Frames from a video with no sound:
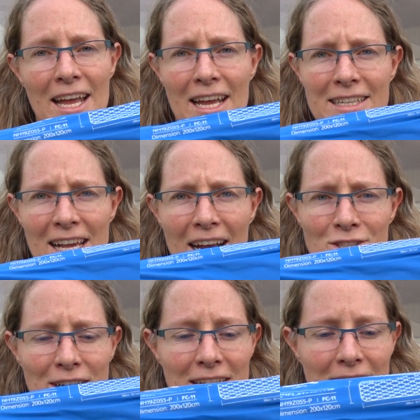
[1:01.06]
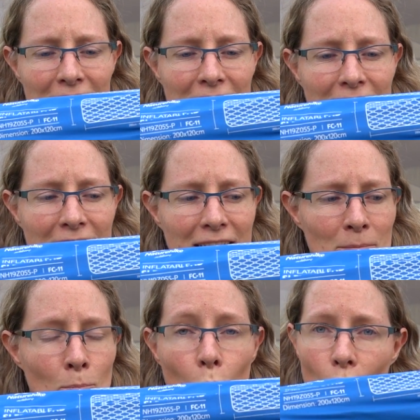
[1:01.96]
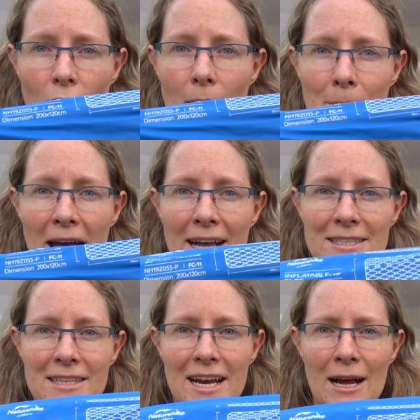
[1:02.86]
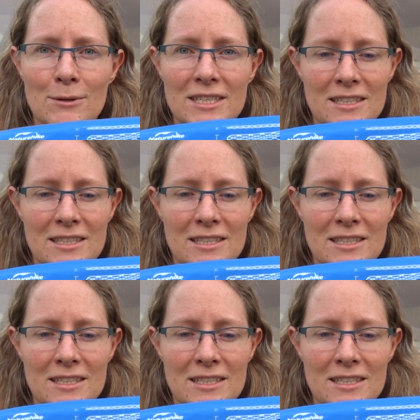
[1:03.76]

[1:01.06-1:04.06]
it's actually more compact than I was